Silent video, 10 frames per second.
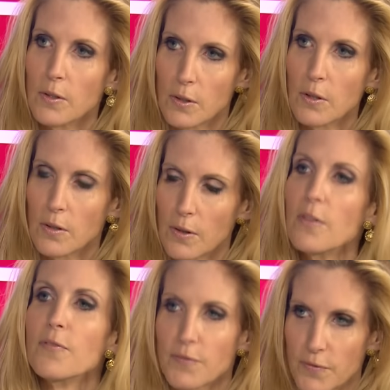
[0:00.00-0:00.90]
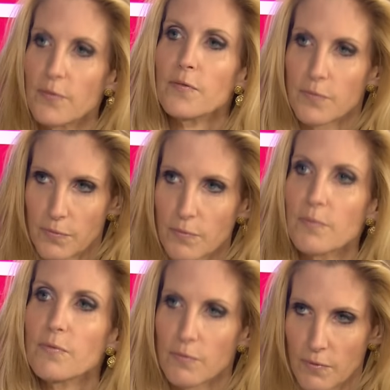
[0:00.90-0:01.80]
to, to working class
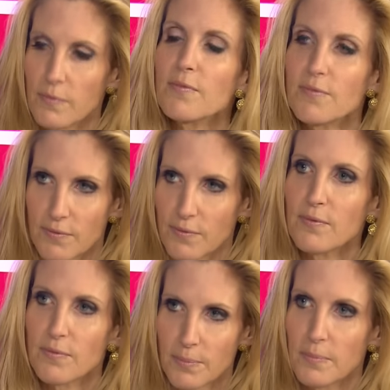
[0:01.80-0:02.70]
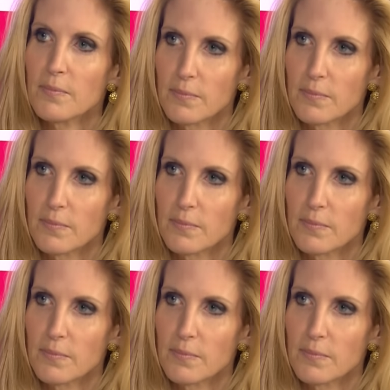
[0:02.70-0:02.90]
guys again? Was it